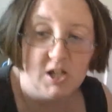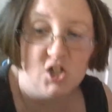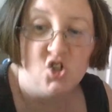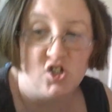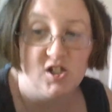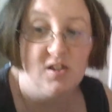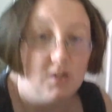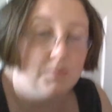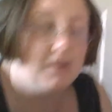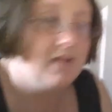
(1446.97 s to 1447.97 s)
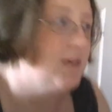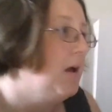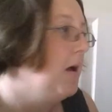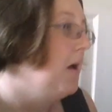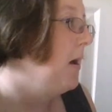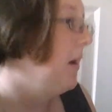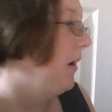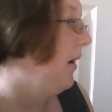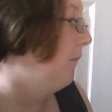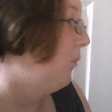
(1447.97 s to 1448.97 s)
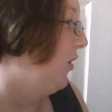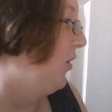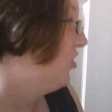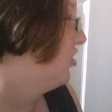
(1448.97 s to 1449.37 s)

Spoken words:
It's just a little bit. Boys and